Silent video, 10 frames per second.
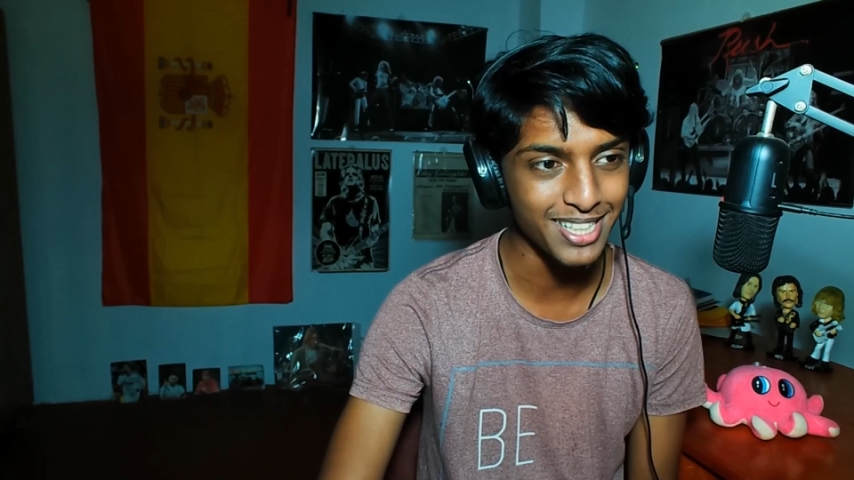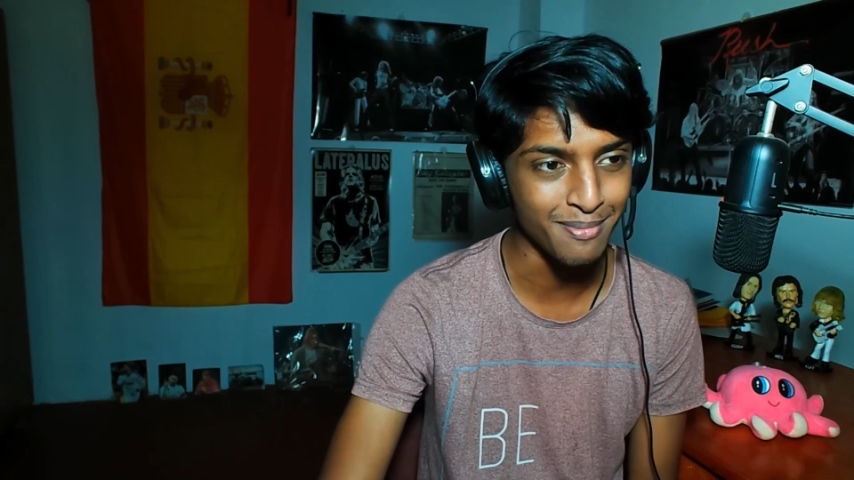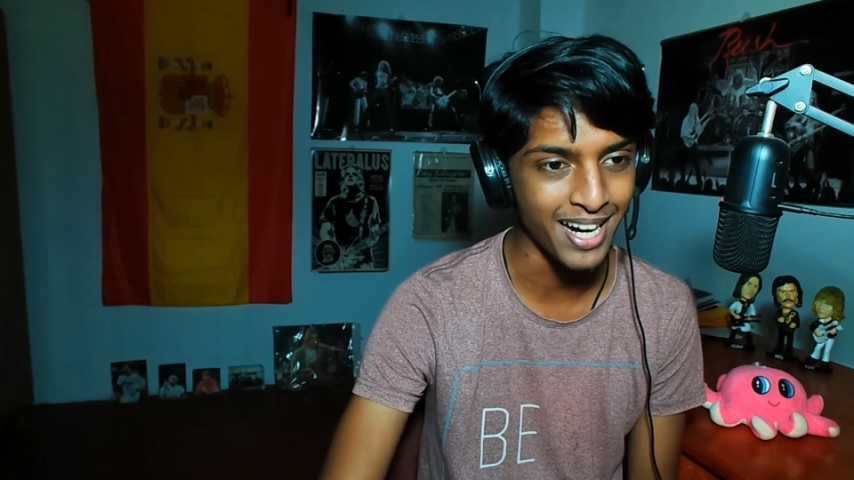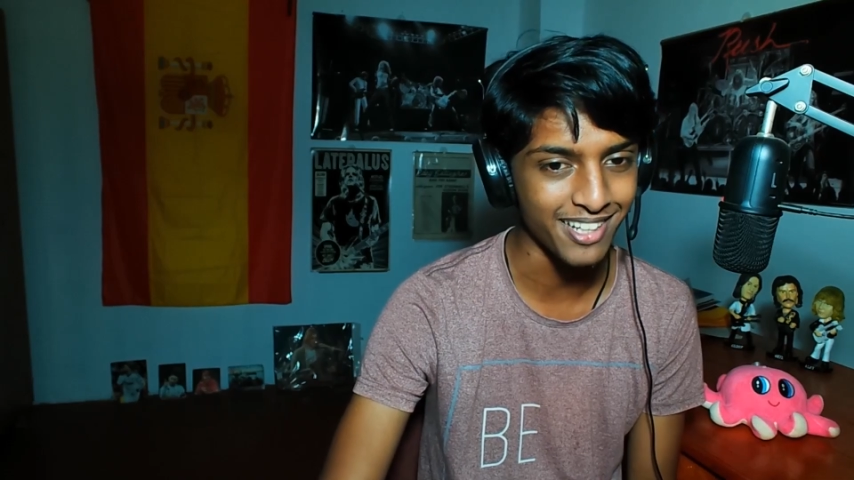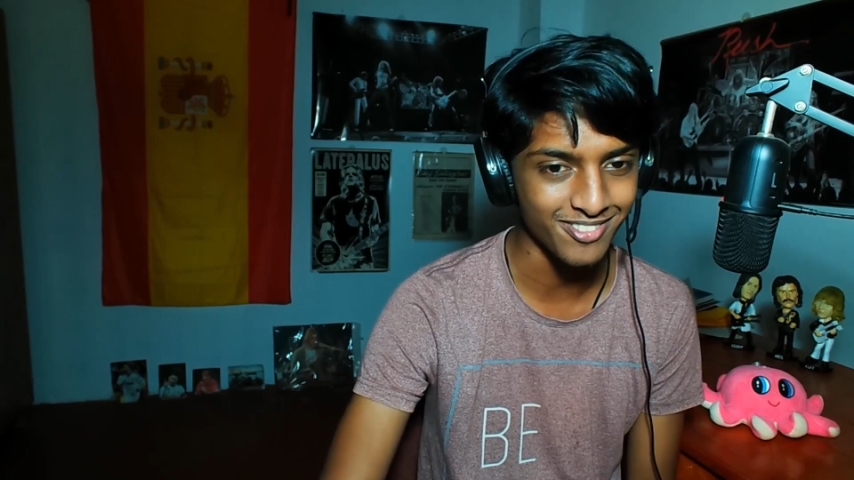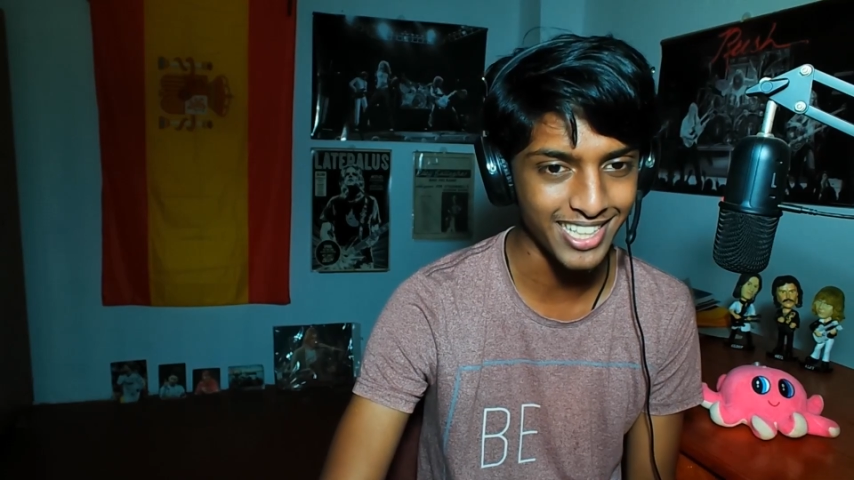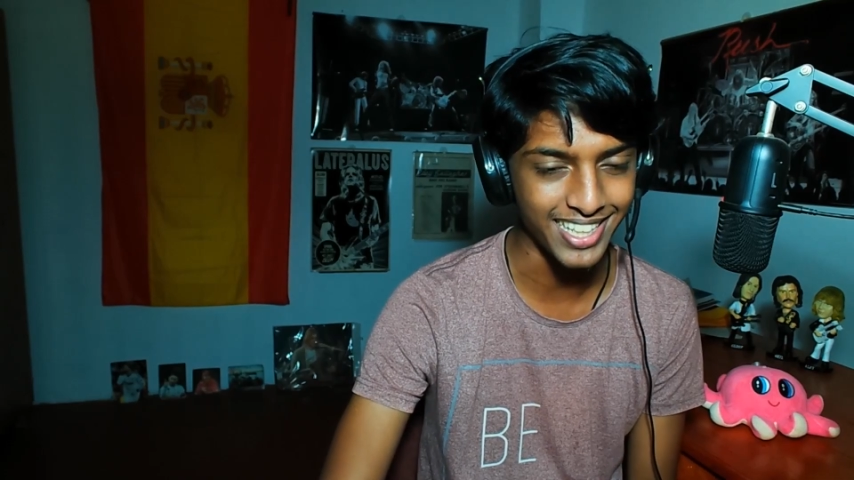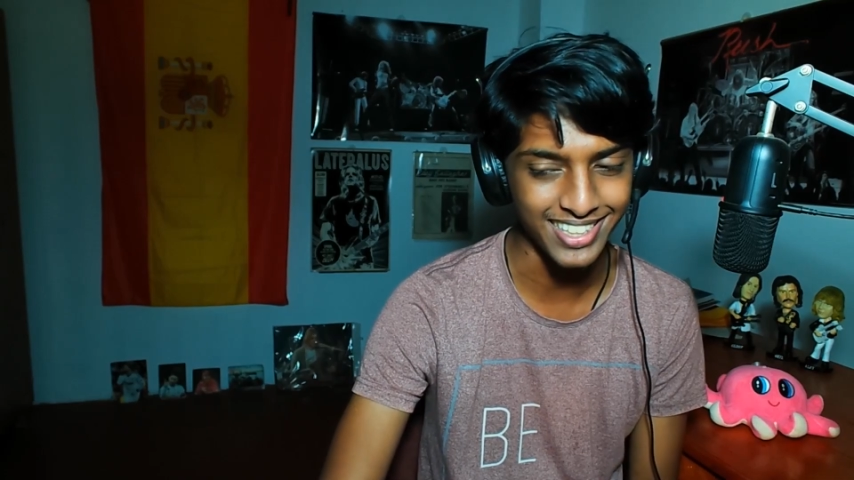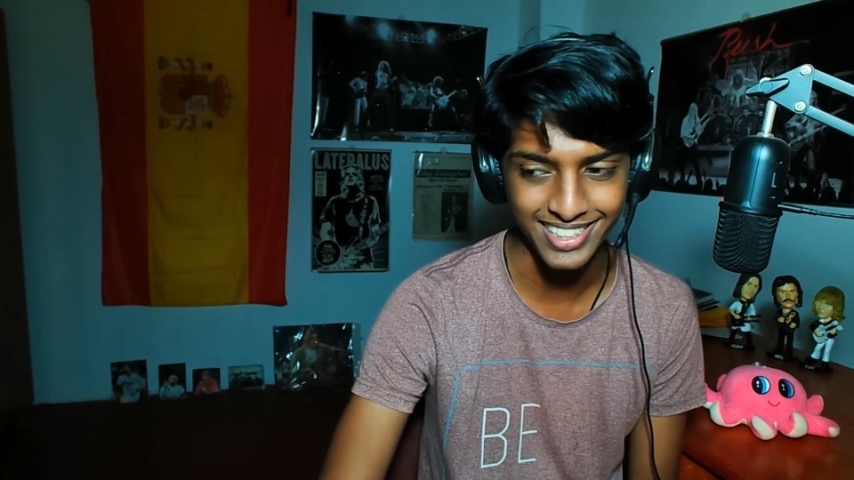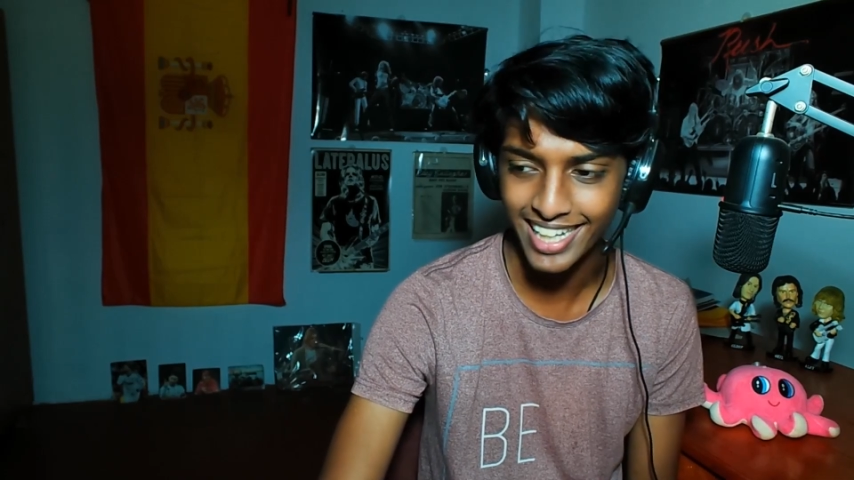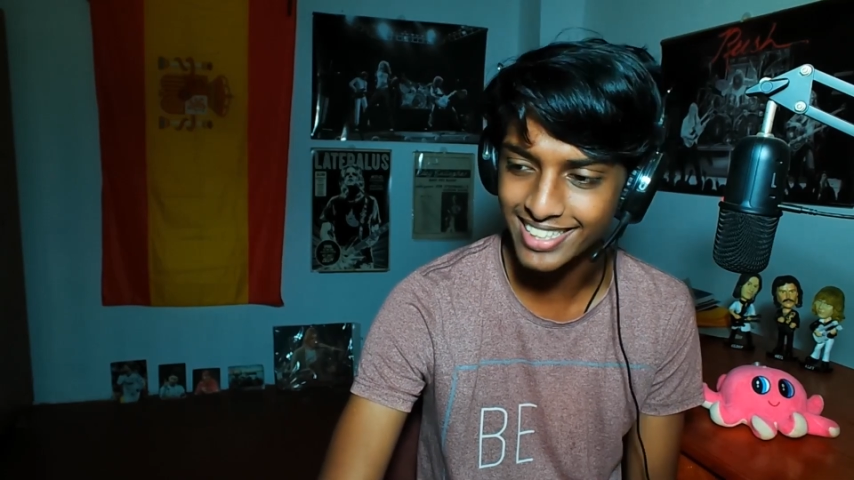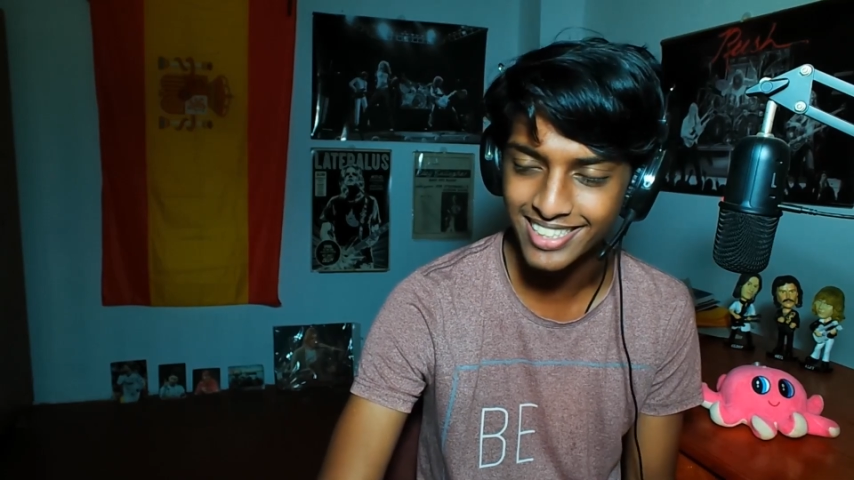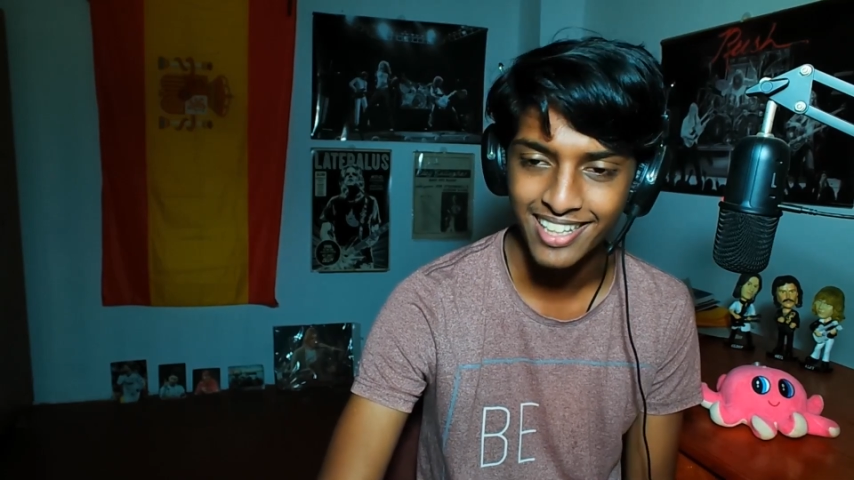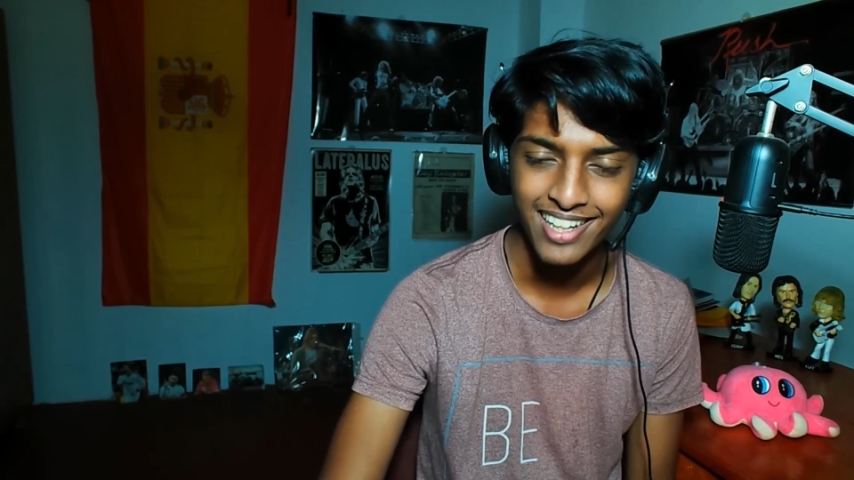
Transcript: amount of time. I think that's,